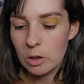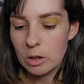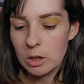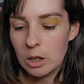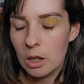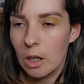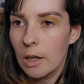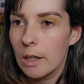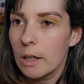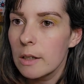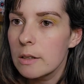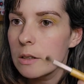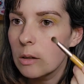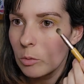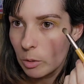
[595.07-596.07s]
hooded
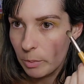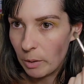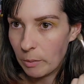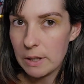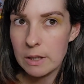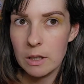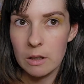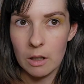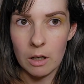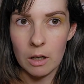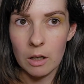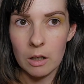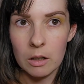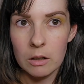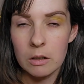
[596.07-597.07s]
eyes and I want to be able to see the
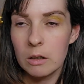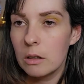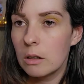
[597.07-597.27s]
colour